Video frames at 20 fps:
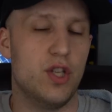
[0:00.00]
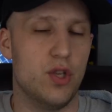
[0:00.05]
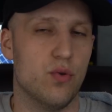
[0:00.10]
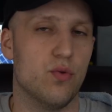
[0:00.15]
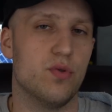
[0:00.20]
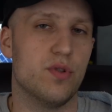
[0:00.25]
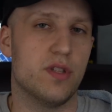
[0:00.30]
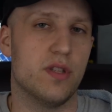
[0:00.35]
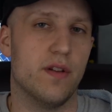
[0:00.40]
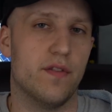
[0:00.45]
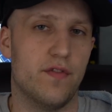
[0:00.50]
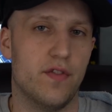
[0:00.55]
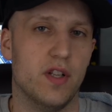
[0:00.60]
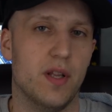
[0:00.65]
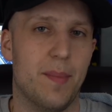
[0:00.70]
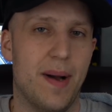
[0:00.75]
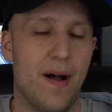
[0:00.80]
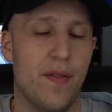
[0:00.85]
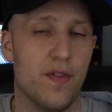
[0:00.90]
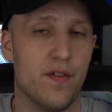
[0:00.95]
use the full
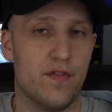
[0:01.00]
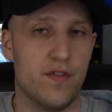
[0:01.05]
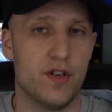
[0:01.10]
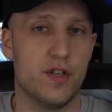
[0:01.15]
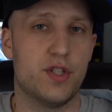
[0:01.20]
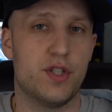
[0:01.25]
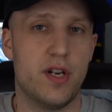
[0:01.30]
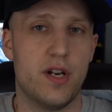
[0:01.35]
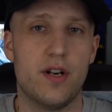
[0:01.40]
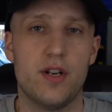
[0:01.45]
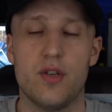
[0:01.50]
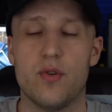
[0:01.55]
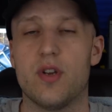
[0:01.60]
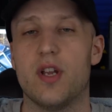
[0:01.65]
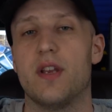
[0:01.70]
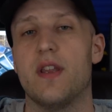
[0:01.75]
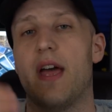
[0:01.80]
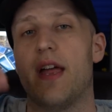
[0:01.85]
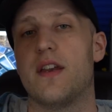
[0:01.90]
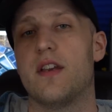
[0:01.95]
amount the first year, you
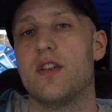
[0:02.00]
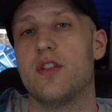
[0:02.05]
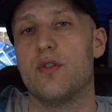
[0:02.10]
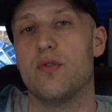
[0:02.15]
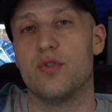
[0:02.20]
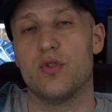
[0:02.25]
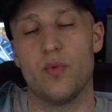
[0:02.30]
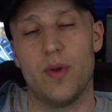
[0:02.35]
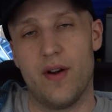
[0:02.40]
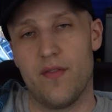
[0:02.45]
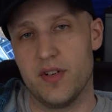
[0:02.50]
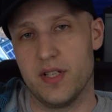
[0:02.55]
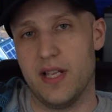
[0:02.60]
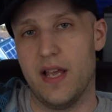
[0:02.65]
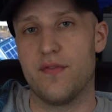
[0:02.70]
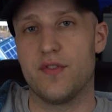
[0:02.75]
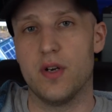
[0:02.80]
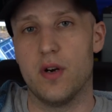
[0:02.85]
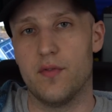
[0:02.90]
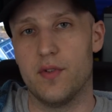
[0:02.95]
can then use whatever's
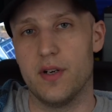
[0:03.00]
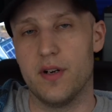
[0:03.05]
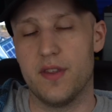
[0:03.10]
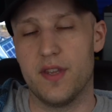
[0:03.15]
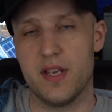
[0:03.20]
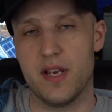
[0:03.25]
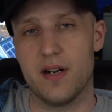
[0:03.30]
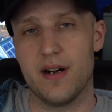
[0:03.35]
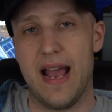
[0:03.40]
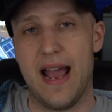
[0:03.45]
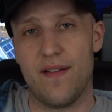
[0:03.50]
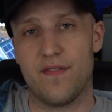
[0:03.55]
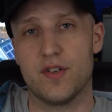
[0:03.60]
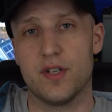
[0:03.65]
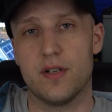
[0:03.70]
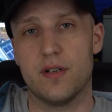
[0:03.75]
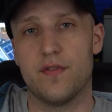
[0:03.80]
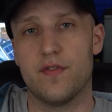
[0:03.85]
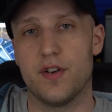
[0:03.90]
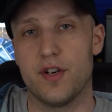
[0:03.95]
left over the year
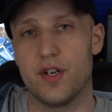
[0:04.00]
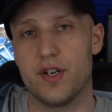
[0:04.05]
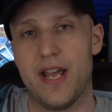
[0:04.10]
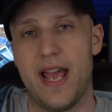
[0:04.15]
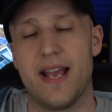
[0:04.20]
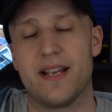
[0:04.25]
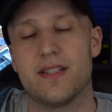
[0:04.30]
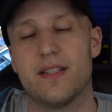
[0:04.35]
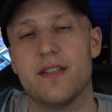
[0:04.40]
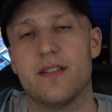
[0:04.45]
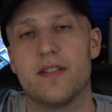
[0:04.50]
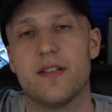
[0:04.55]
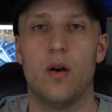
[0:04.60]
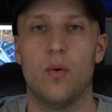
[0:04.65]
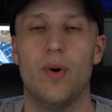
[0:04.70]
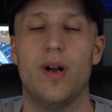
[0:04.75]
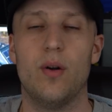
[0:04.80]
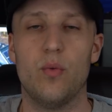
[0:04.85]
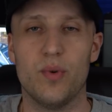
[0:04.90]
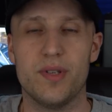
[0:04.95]
after for your taxes.
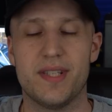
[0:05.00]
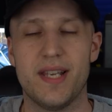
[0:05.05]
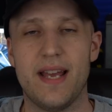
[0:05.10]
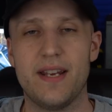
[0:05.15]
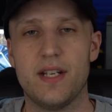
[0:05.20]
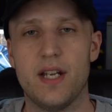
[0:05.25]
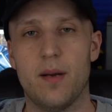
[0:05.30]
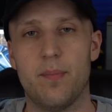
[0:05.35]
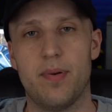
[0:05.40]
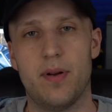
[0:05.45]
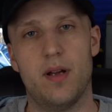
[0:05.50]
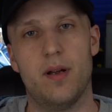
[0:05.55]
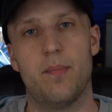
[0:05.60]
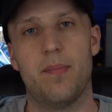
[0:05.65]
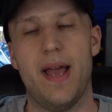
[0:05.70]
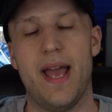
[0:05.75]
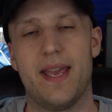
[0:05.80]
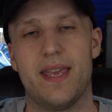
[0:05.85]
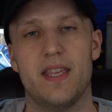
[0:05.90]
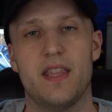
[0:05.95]
Well, we signed up
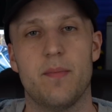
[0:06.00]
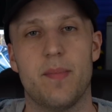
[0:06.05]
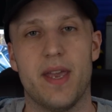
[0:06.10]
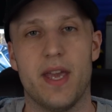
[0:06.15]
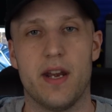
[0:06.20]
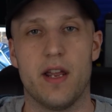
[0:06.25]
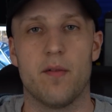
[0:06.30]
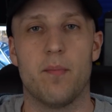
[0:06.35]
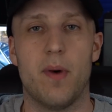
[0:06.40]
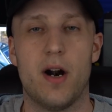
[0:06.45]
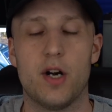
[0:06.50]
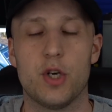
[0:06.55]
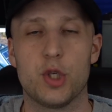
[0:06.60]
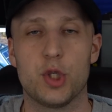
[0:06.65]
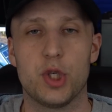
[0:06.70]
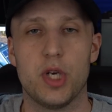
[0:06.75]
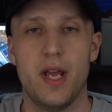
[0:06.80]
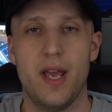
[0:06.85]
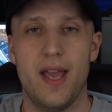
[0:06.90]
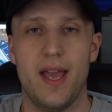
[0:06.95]
back in the beginning of
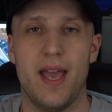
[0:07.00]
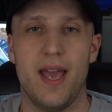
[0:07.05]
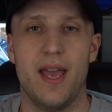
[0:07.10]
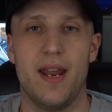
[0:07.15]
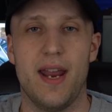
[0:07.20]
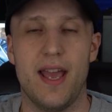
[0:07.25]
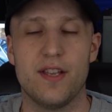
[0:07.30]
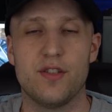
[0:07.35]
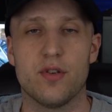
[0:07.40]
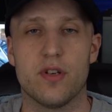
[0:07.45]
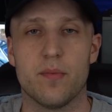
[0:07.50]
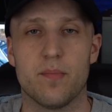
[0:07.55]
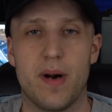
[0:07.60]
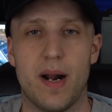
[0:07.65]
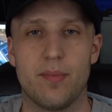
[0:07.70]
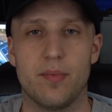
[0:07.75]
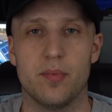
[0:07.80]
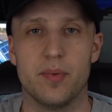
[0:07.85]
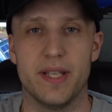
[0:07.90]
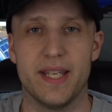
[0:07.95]
March, and as you can
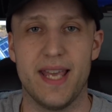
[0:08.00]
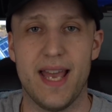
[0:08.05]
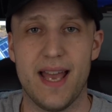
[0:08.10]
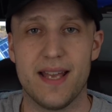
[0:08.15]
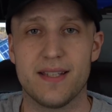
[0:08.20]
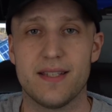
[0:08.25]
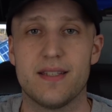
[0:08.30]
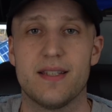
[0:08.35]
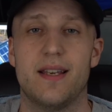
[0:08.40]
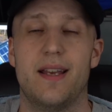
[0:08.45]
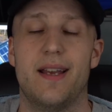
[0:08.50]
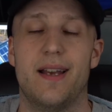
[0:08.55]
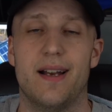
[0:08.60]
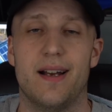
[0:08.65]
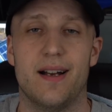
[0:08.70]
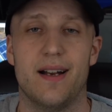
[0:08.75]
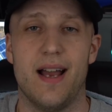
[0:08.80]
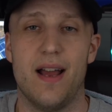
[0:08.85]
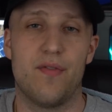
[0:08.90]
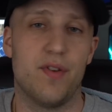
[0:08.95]
probably guess,
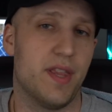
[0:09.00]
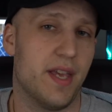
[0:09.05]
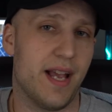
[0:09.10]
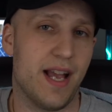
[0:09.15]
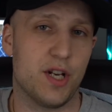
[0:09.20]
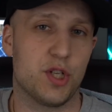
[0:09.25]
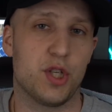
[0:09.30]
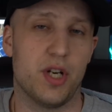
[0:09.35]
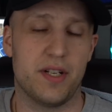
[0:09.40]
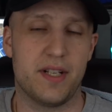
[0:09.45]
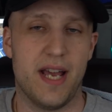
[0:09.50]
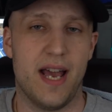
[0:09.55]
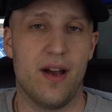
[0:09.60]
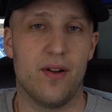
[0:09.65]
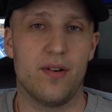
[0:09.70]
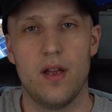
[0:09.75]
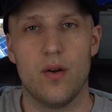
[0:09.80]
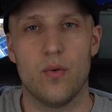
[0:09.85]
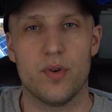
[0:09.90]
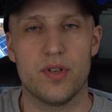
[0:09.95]
everything got shut
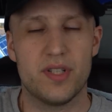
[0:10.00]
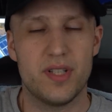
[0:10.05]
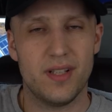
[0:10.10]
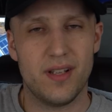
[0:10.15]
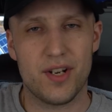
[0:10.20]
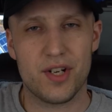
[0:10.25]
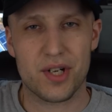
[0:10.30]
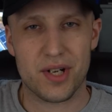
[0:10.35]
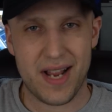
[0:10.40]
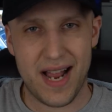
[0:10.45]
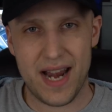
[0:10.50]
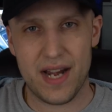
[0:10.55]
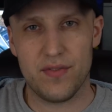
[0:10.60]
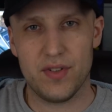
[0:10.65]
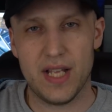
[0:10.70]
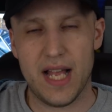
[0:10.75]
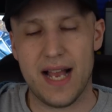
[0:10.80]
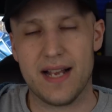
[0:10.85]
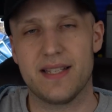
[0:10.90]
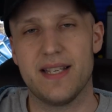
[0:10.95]
down. We're still under kind of
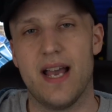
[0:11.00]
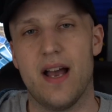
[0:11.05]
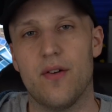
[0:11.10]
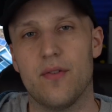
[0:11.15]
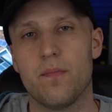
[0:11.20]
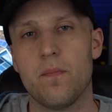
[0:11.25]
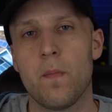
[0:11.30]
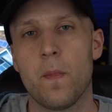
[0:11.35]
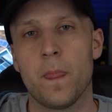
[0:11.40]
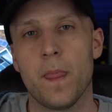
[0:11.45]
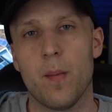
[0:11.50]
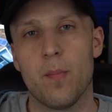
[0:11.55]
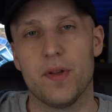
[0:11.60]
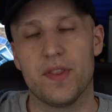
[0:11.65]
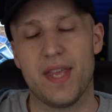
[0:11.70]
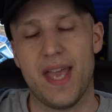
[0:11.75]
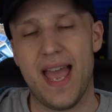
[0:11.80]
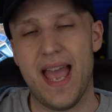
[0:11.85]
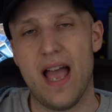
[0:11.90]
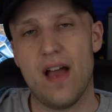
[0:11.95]
a lockdown.
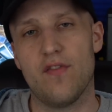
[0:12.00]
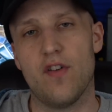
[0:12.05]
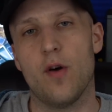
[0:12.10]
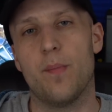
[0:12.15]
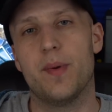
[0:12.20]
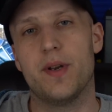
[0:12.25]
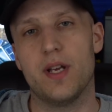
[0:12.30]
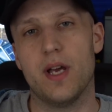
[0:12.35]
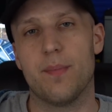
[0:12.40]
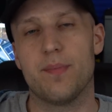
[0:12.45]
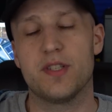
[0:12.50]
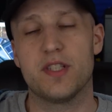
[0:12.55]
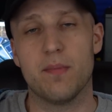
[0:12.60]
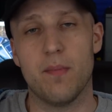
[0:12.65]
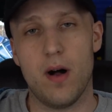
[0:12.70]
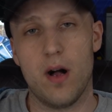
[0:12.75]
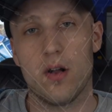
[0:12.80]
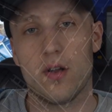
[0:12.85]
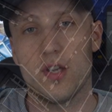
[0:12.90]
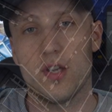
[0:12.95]
but they have opened up small